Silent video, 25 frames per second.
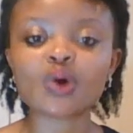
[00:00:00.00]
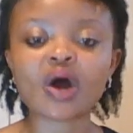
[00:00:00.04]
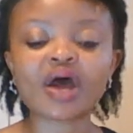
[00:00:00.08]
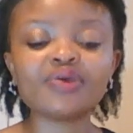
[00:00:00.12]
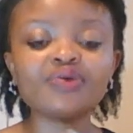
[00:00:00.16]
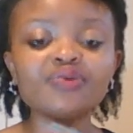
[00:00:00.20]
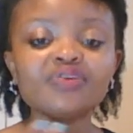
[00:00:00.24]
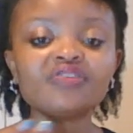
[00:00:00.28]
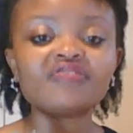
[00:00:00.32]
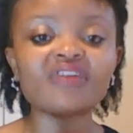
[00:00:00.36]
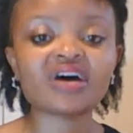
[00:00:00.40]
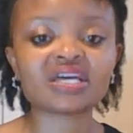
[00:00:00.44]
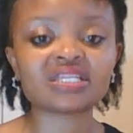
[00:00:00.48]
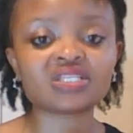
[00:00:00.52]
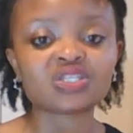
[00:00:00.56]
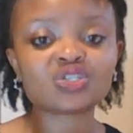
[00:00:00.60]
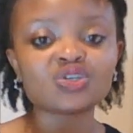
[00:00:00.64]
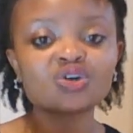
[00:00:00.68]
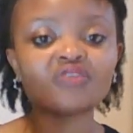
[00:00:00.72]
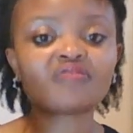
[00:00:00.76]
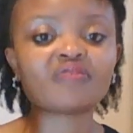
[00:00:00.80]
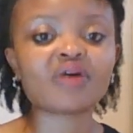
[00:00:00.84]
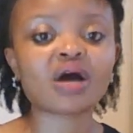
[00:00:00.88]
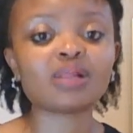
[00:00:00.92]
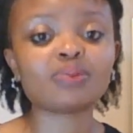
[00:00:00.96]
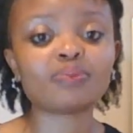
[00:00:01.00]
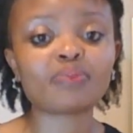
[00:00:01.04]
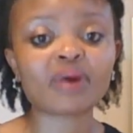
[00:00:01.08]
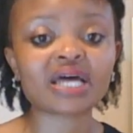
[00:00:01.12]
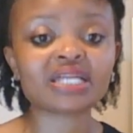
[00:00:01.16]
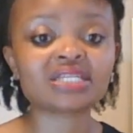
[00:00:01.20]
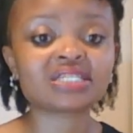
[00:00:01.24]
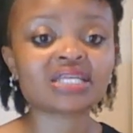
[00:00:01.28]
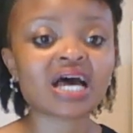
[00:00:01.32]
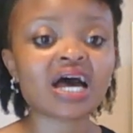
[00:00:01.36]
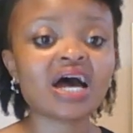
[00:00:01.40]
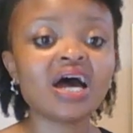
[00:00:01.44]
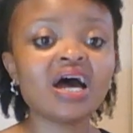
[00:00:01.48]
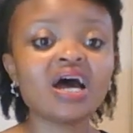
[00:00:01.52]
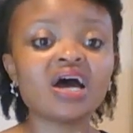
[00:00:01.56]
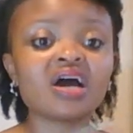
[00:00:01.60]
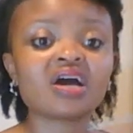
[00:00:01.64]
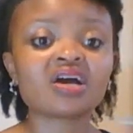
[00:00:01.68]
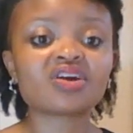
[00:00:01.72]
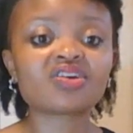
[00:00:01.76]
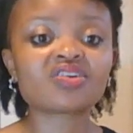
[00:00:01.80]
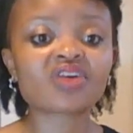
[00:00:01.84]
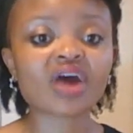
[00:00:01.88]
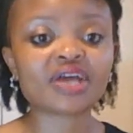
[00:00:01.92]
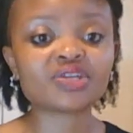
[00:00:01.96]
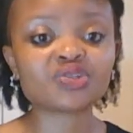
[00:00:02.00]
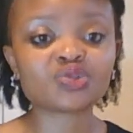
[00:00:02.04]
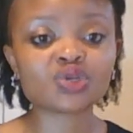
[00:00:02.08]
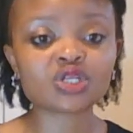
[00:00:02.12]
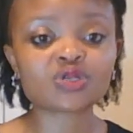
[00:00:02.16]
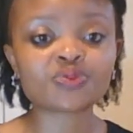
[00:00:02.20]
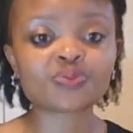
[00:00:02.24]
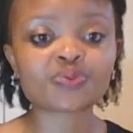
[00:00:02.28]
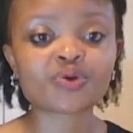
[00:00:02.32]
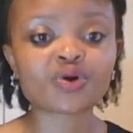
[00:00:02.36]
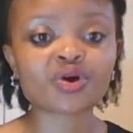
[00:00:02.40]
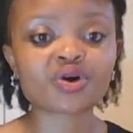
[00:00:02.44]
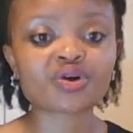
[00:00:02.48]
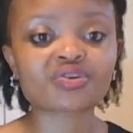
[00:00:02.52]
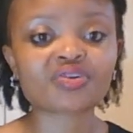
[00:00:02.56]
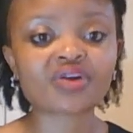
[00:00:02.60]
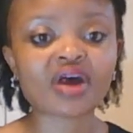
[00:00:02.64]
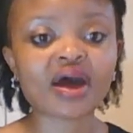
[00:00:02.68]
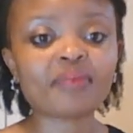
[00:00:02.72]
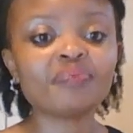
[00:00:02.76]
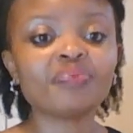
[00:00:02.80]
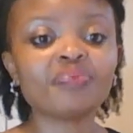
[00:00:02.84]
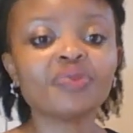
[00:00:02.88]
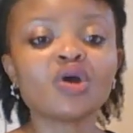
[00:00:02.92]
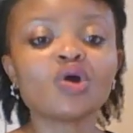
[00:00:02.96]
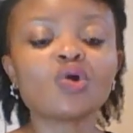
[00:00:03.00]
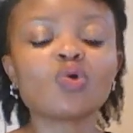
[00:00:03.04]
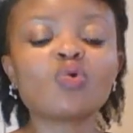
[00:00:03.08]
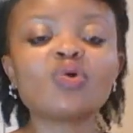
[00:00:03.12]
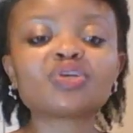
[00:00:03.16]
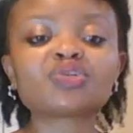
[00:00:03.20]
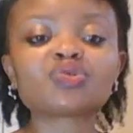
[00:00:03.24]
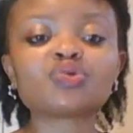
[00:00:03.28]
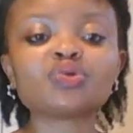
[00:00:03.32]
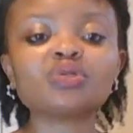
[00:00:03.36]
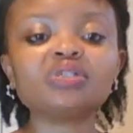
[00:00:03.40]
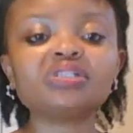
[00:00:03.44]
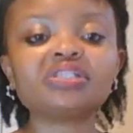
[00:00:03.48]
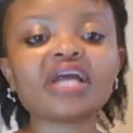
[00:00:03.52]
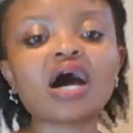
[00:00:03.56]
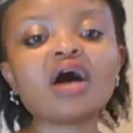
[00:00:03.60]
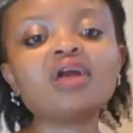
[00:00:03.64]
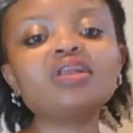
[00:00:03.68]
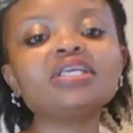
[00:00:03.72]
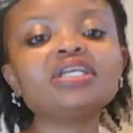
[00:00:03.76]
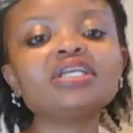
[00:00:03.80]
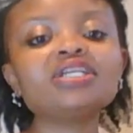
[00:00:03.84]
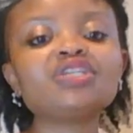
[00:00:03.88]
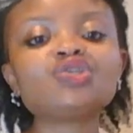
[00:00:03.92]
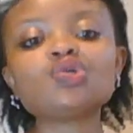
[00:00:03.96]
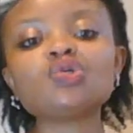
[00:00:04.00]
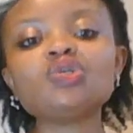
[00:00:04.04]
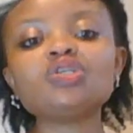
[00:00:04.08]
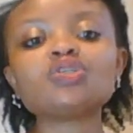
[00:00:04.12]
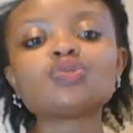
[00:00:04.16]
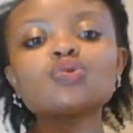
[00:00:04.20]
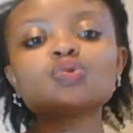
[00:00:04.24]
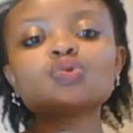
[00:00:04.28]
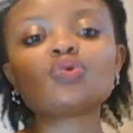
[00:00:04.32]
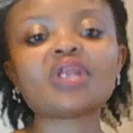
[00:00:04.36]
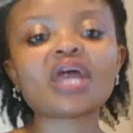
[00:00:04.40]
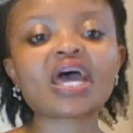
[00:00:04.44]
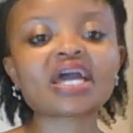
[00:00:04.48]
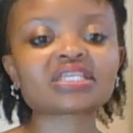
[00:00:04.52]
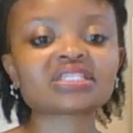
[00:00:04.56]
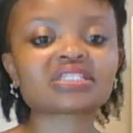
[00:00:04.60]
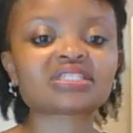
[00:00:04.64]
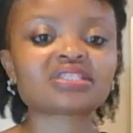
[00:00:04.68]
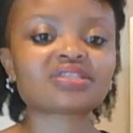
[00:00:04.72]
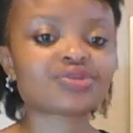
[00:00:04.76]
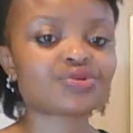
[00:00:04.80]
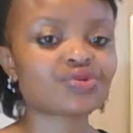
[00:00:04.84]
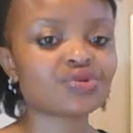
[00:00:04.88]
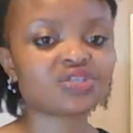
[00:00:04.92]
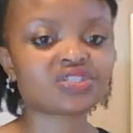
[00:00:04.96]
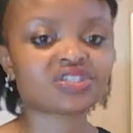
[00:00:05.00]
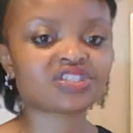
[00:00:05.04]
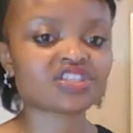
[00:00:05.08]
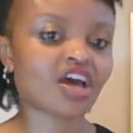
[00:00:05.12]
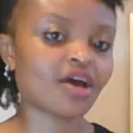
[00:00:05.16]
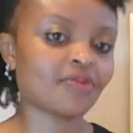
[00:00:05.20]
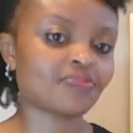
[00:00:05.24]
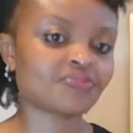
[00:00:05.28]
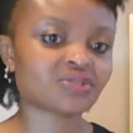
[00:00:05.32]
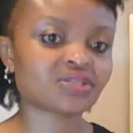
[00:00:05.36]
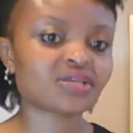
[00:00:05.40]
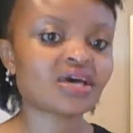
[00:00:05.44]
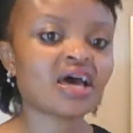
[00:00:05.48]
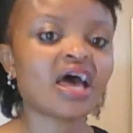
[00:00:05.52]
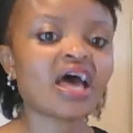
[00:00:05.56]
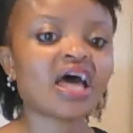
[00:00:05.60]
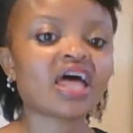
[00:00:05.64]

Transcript: a University of Alberta graduate program, which will now lead you into next three steps.